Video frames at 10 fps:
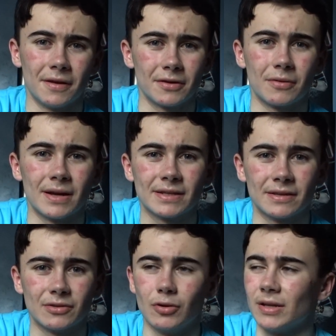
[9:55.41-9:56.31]
I don't know why I
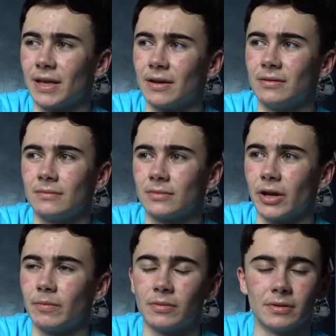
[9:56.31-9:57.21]
said get
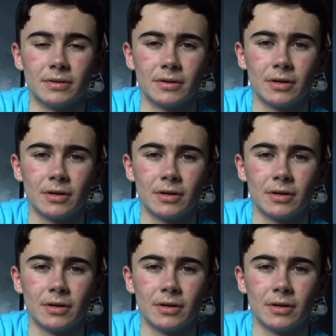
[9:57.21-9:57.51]
up and